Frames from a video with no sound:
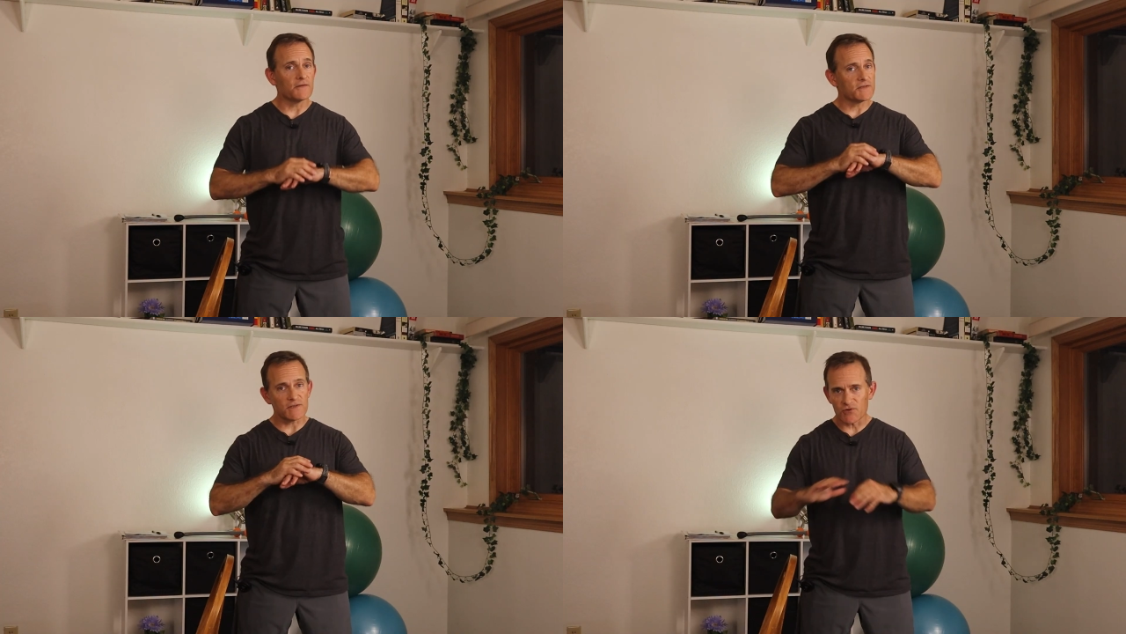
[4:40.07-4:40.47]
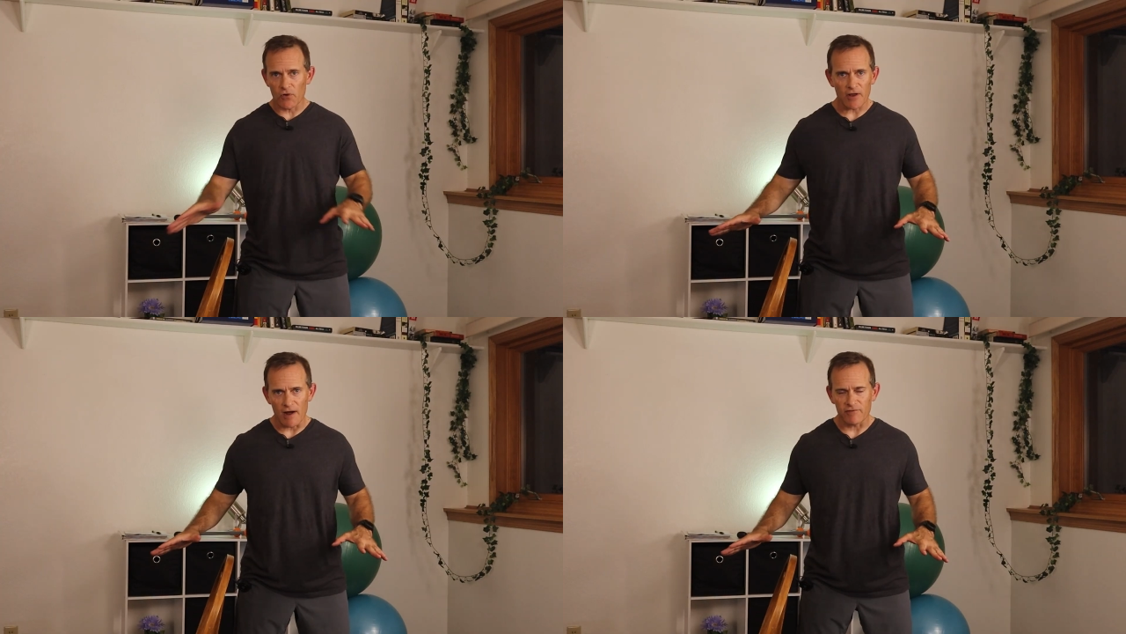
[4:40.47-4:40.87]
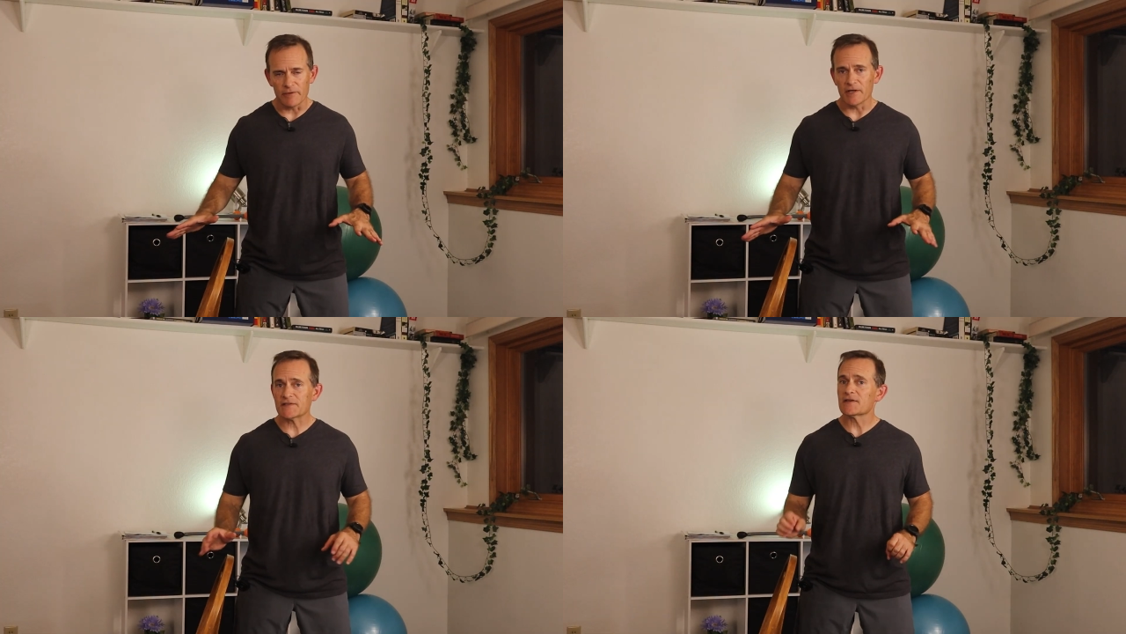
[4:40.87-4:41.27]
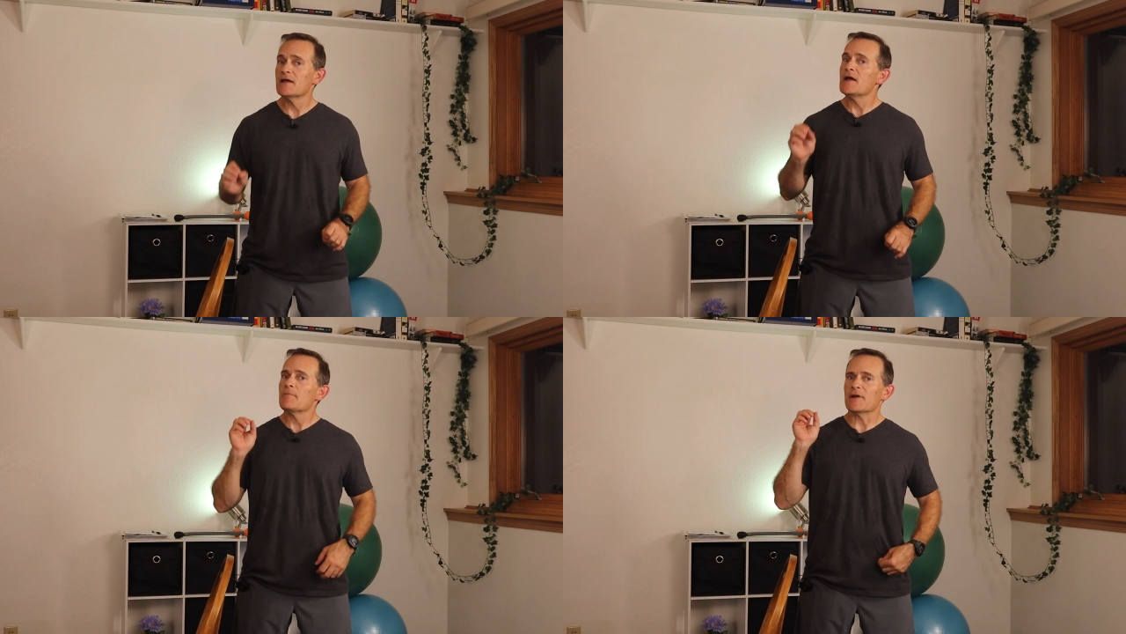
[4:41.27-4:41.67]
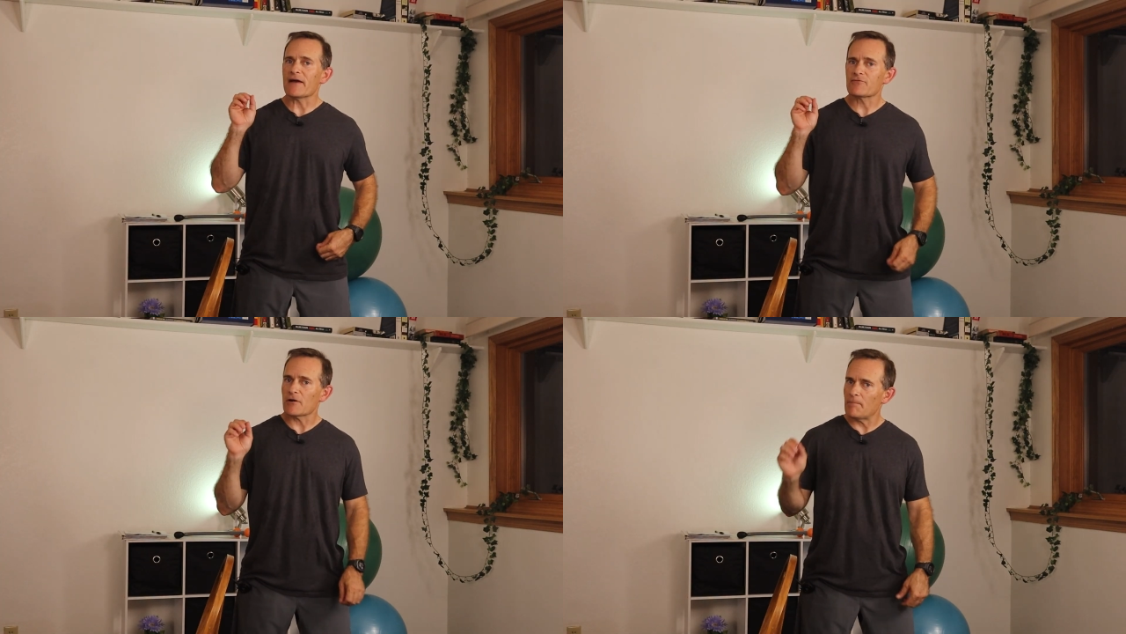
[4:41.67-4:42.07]
This is totally off limits. But
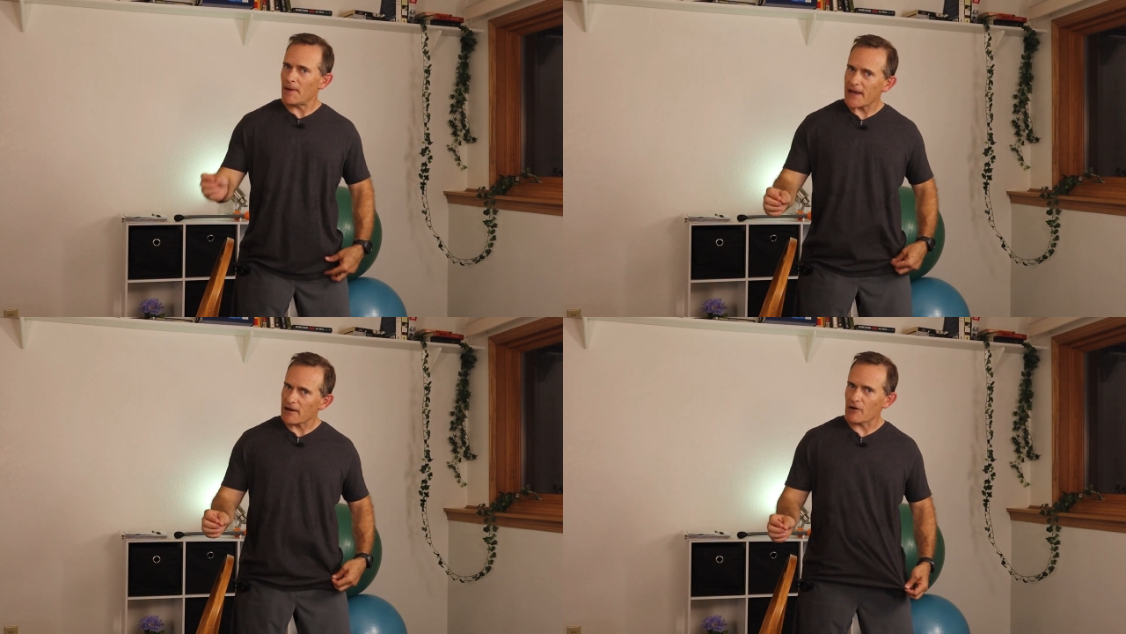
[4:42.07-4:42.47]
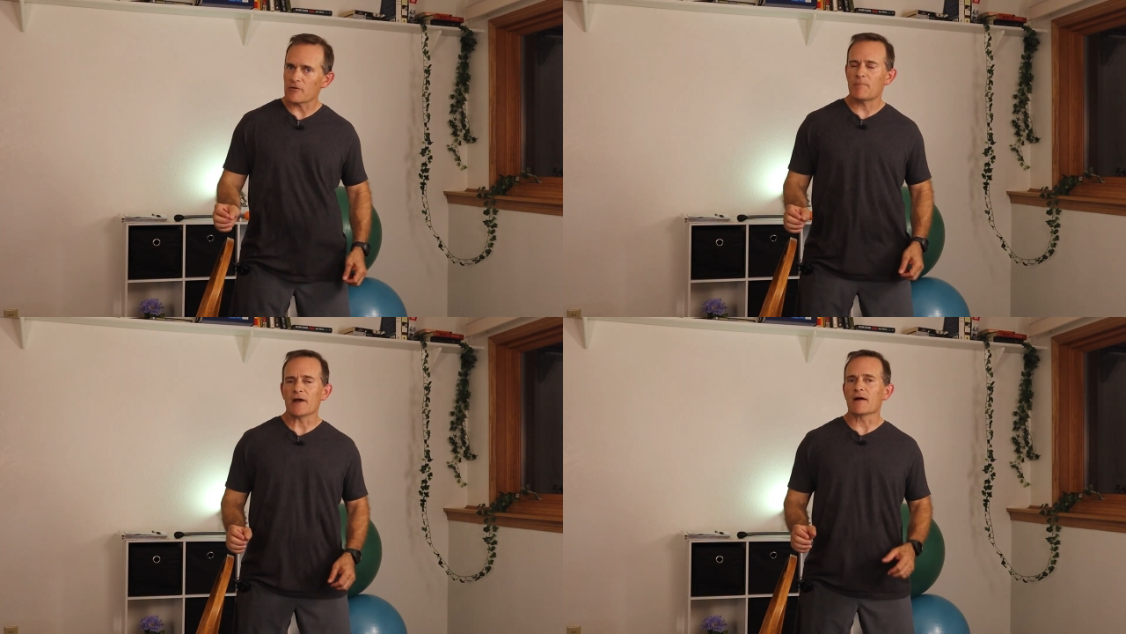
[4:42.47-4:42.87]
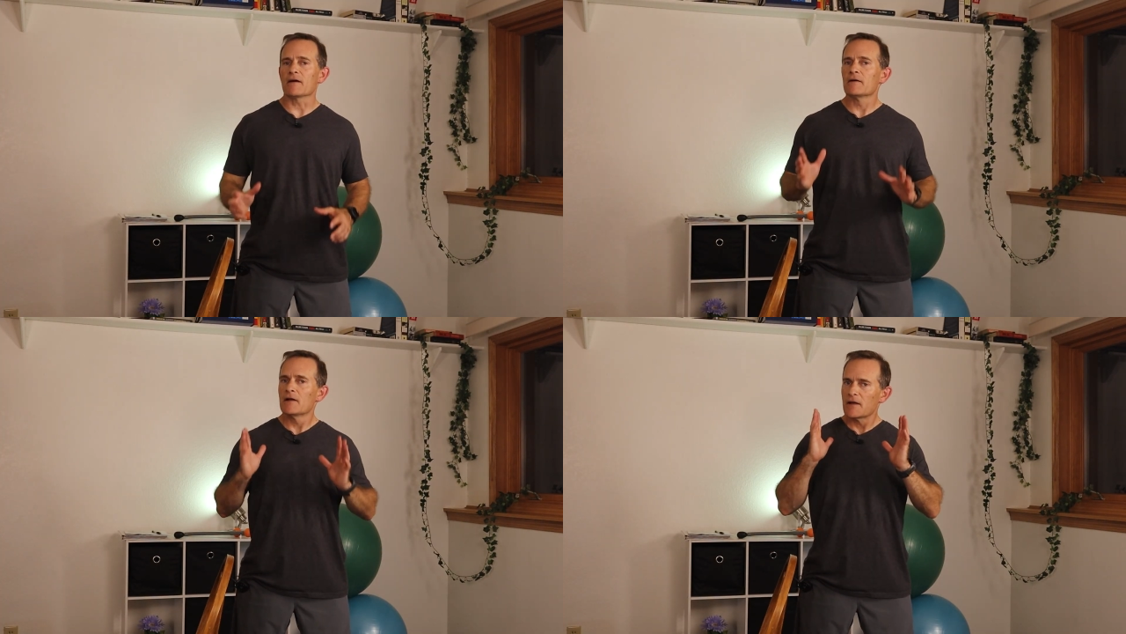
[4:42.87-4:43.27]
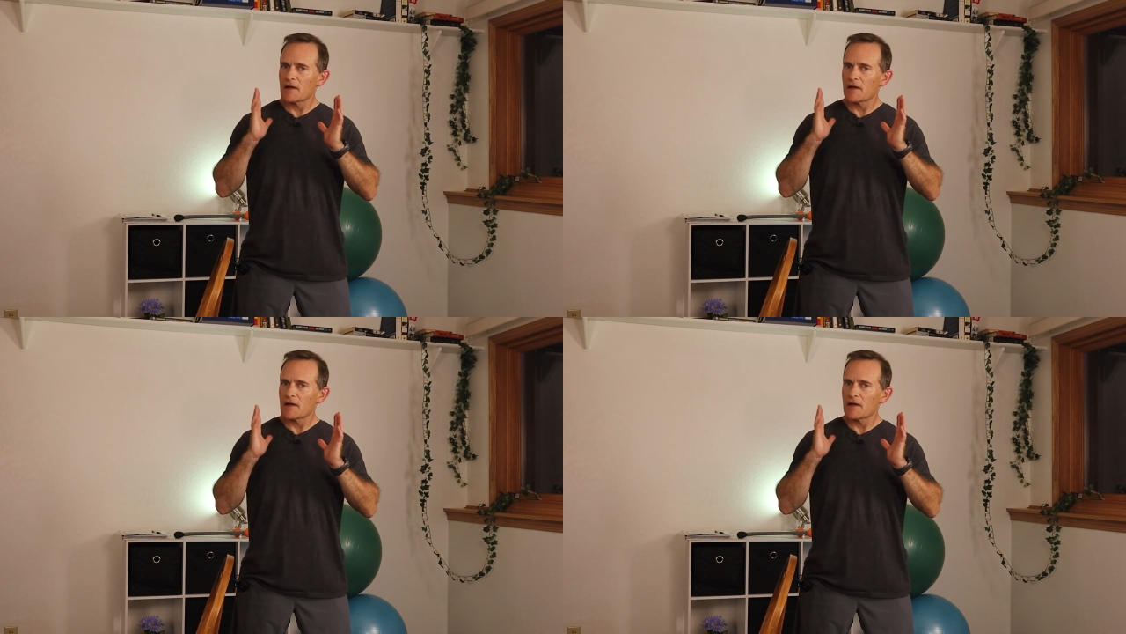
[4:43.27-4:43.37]
after a Bankart repair,